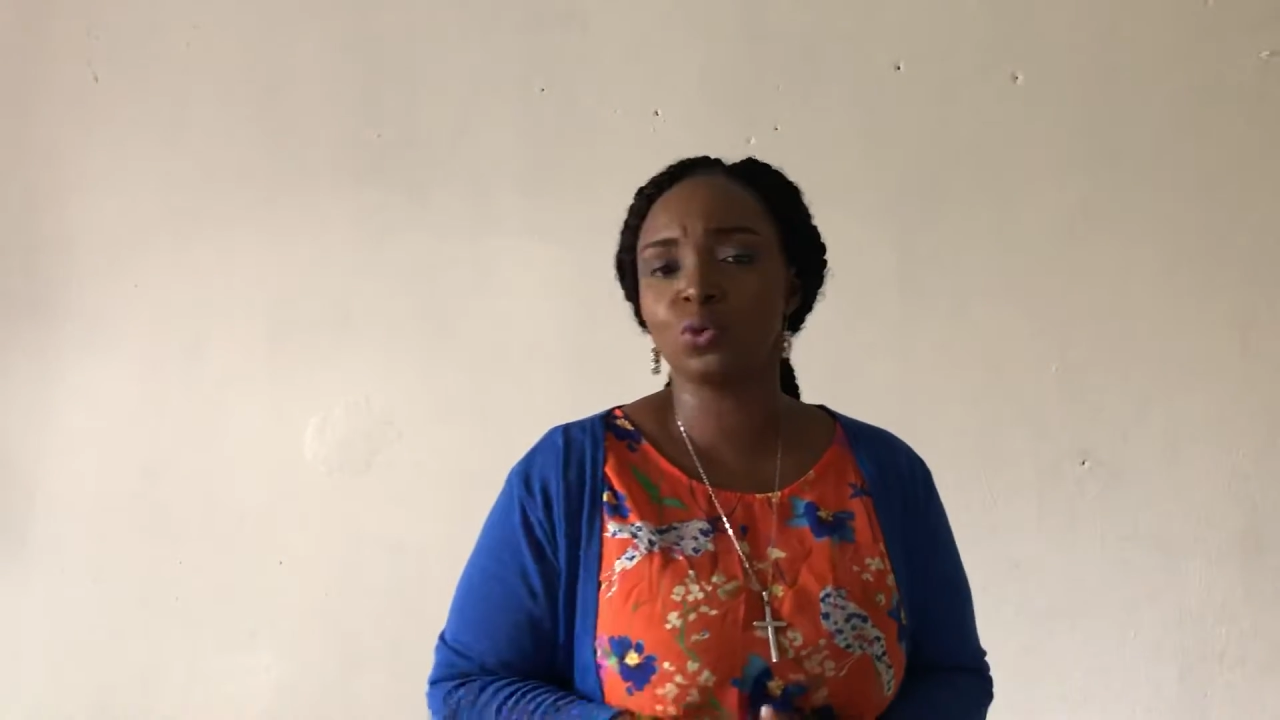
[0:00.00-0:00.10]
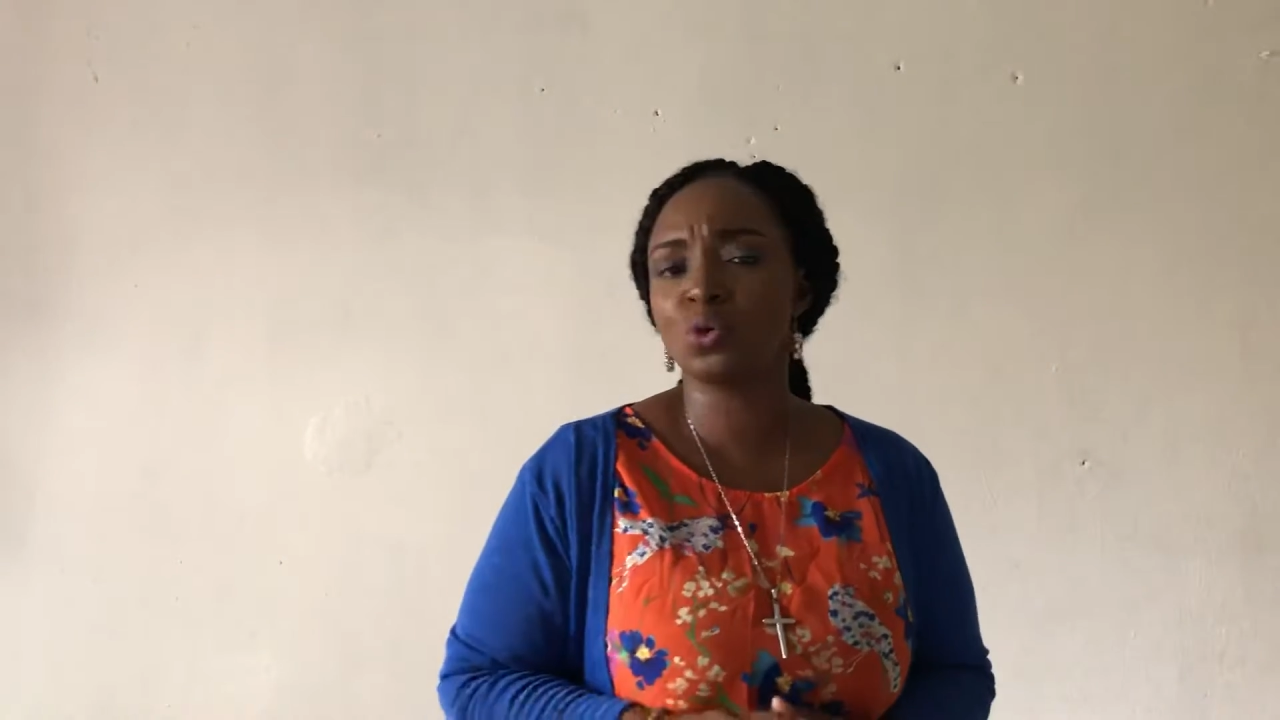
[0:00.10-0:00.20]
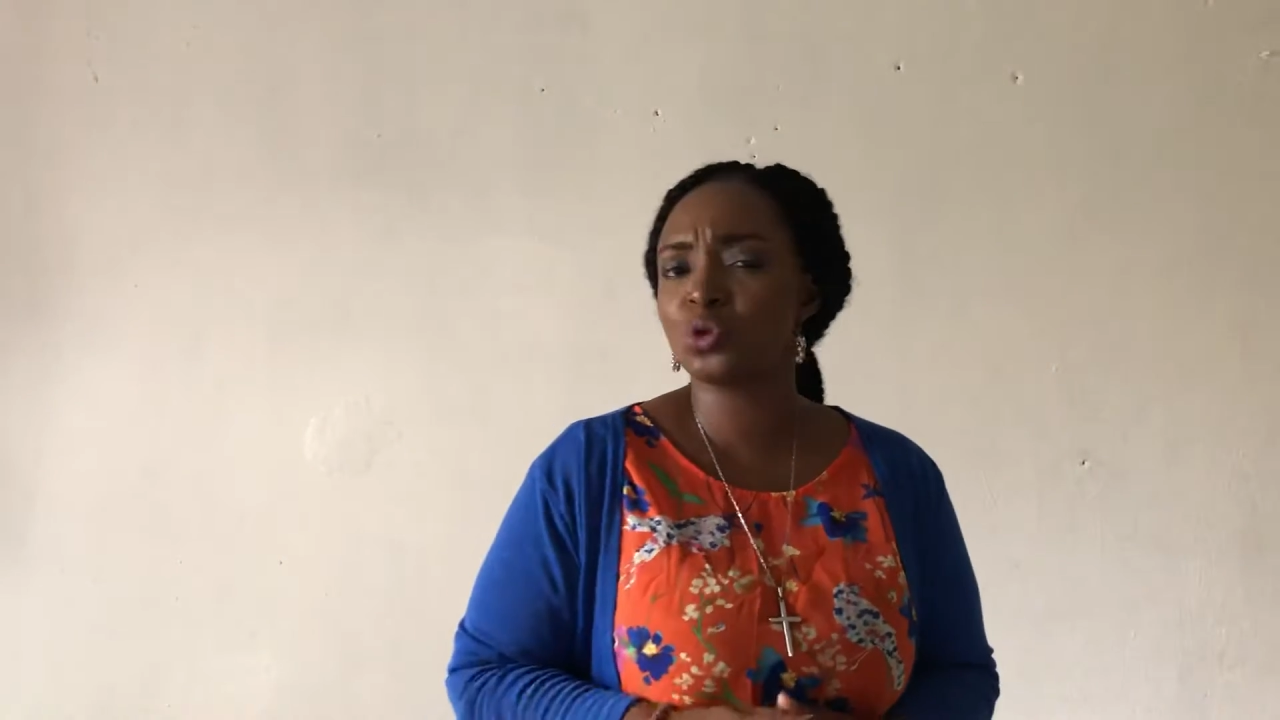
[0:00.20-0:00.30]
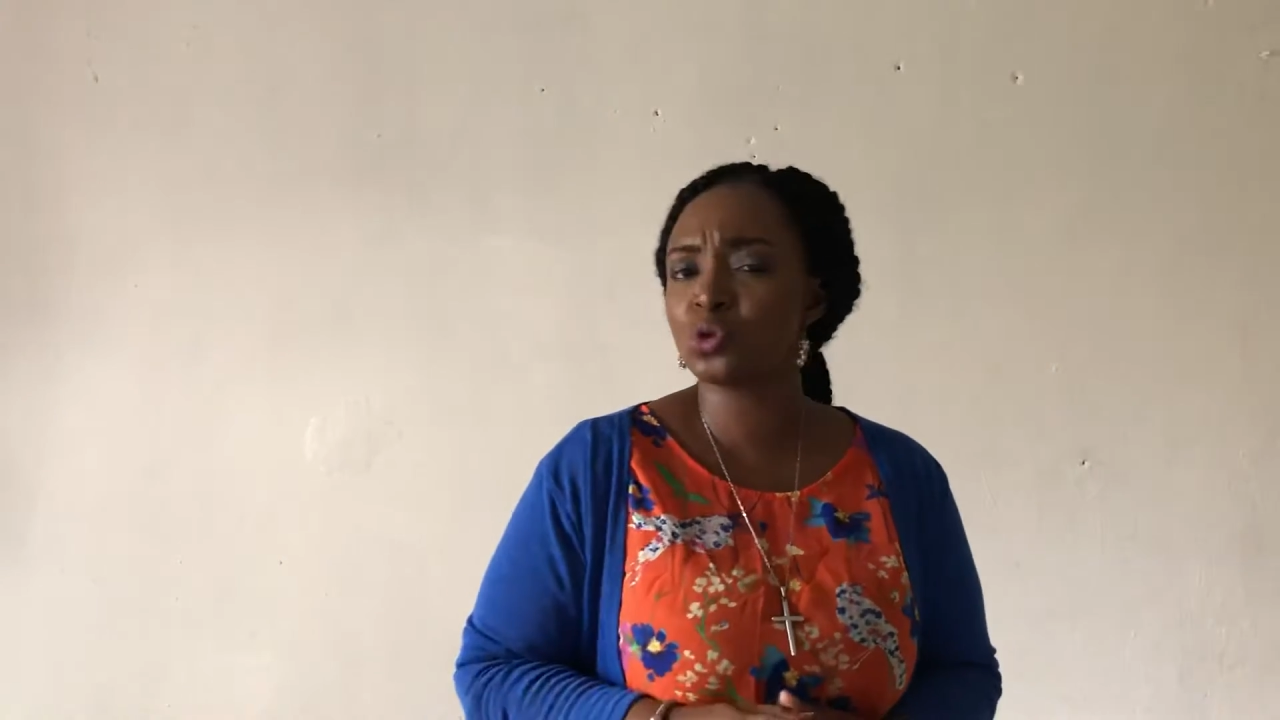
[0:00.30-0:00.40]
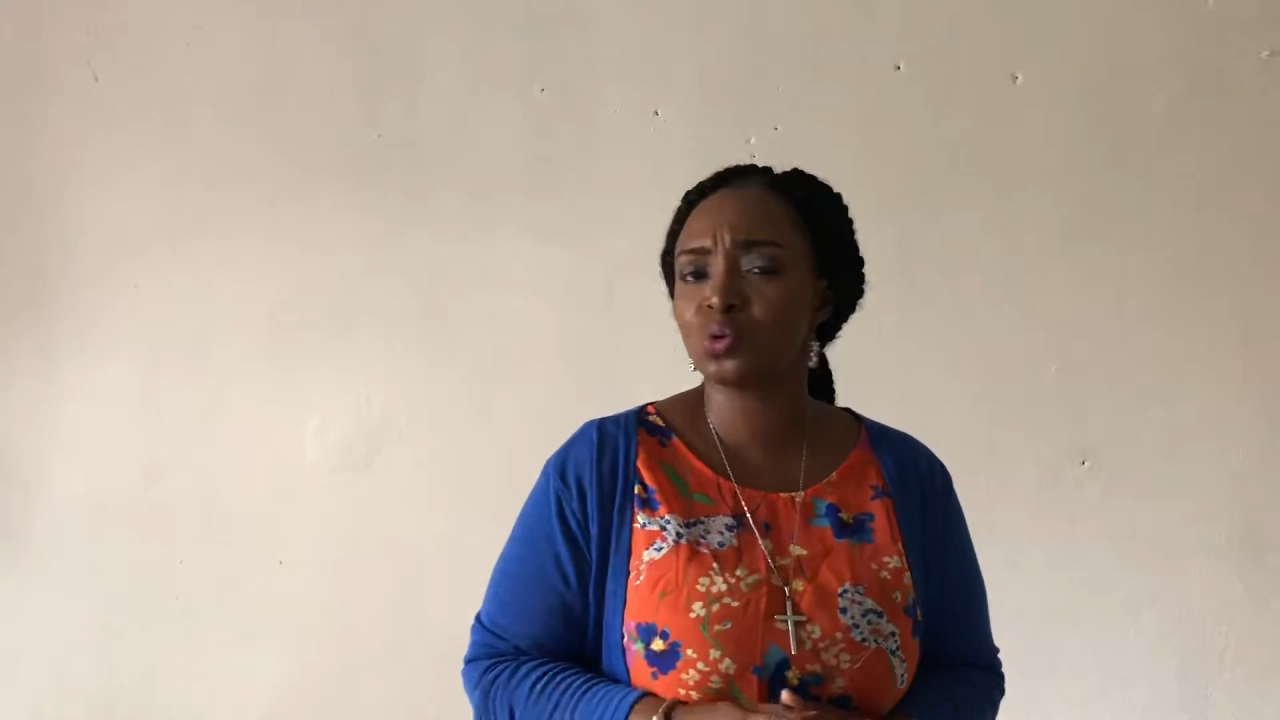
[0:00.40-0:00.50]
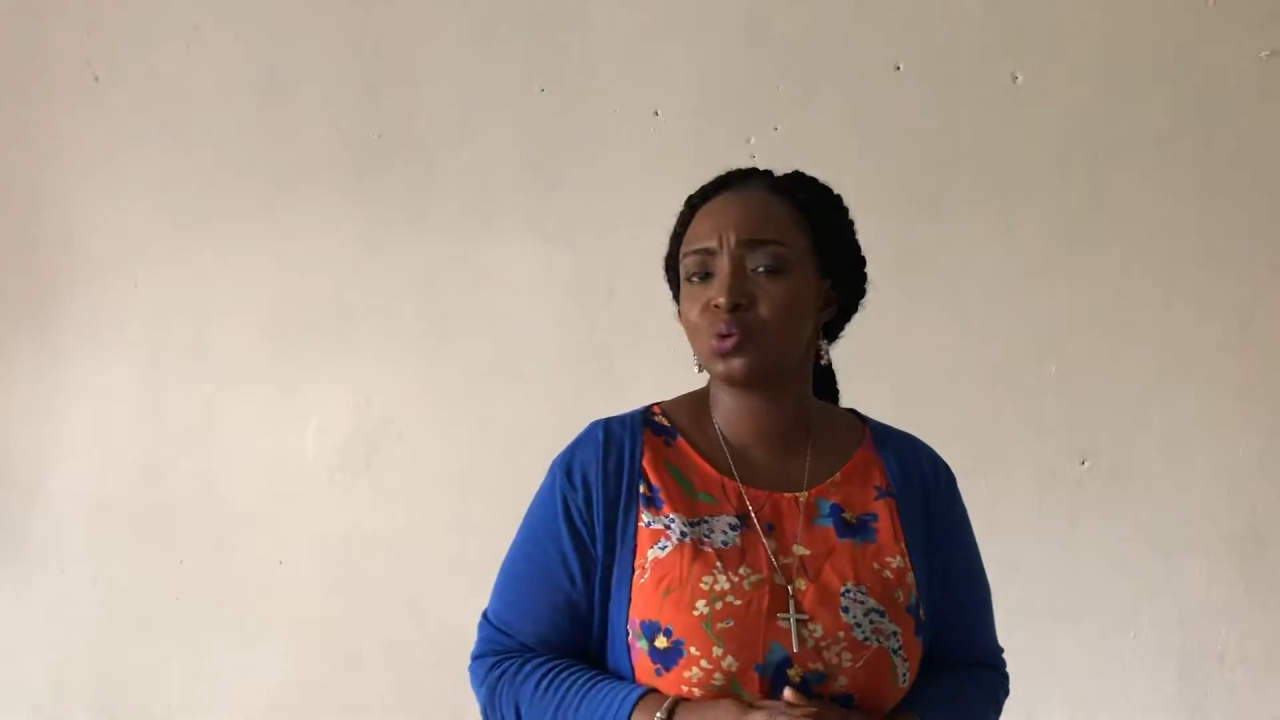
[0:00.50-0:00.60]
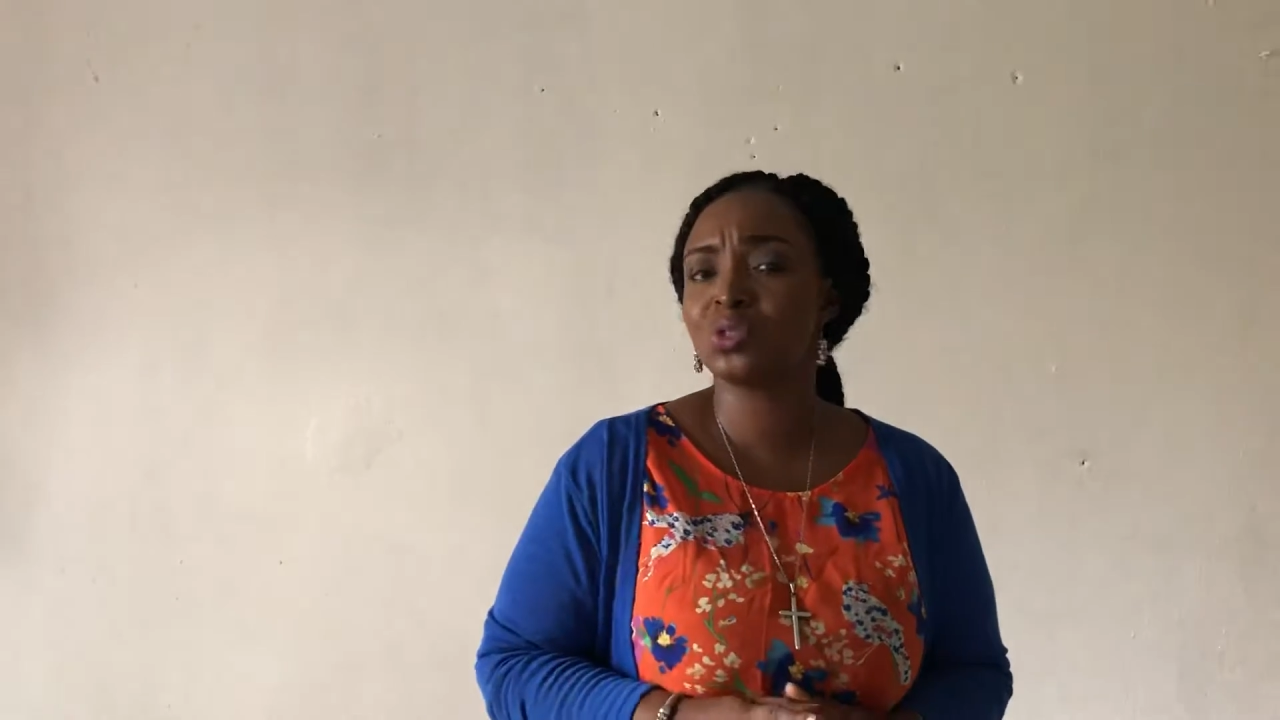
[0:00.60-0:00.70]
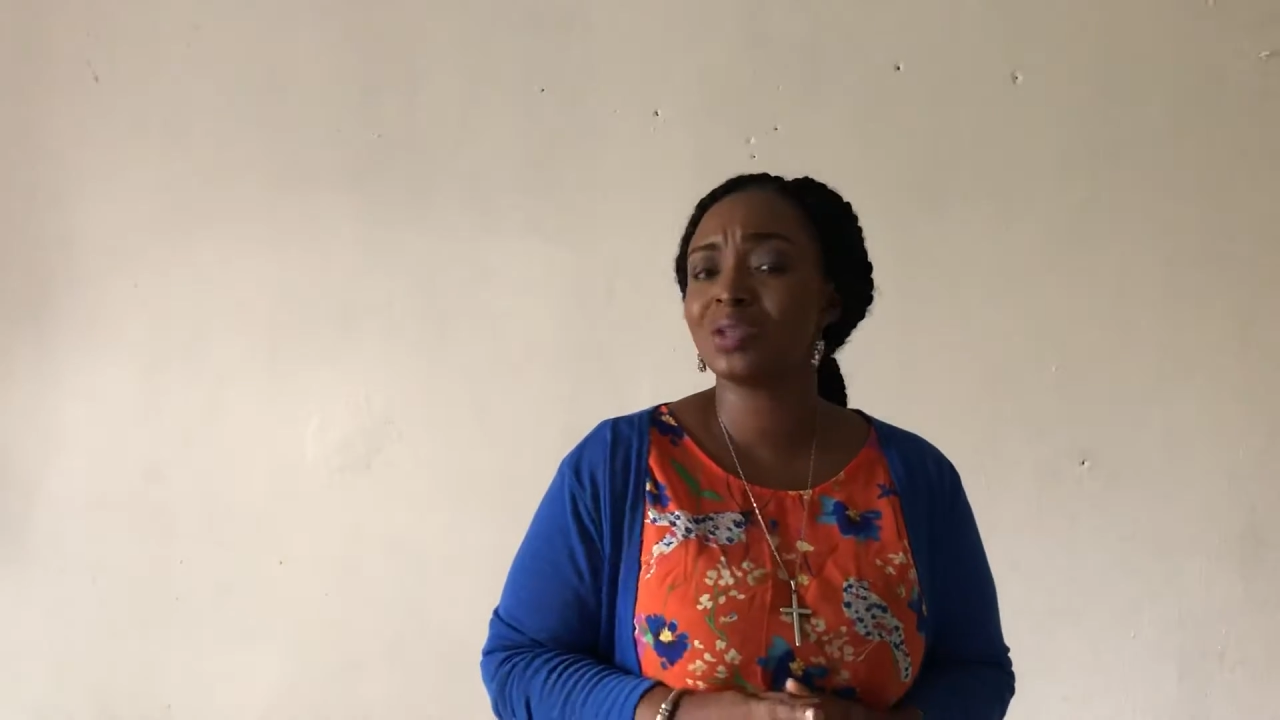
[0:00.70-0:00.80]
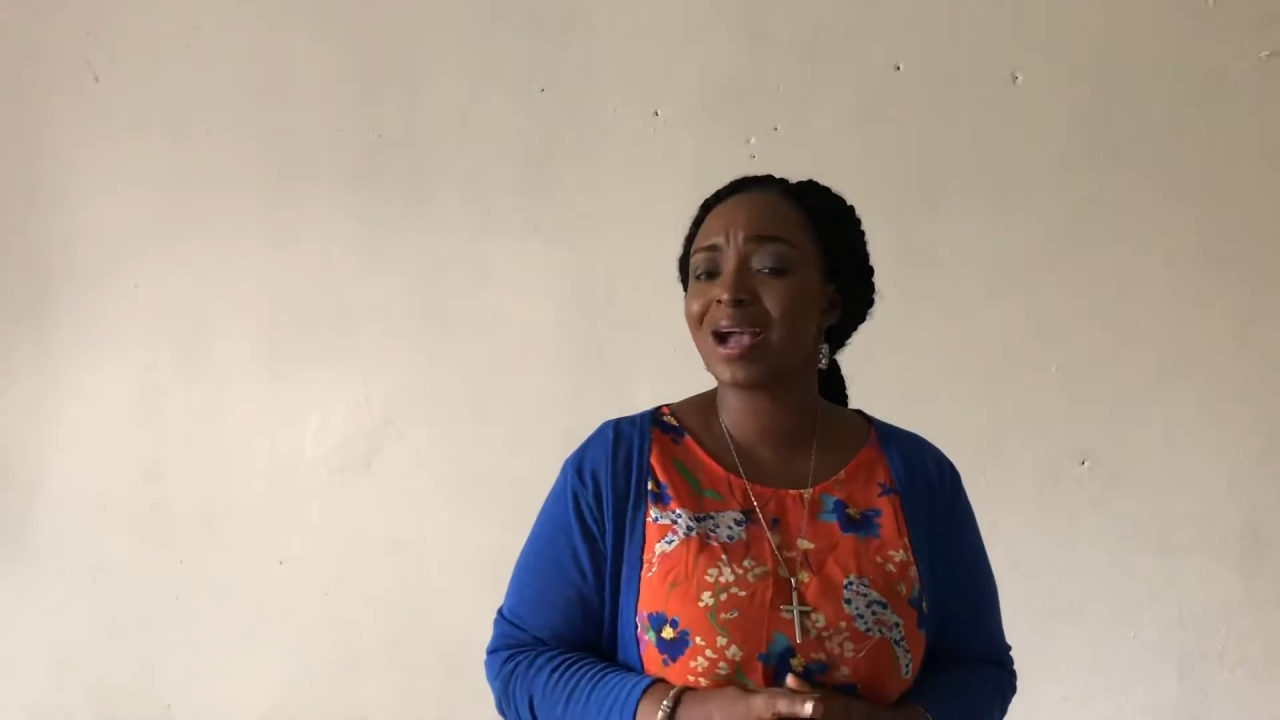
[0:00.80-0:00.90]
So you should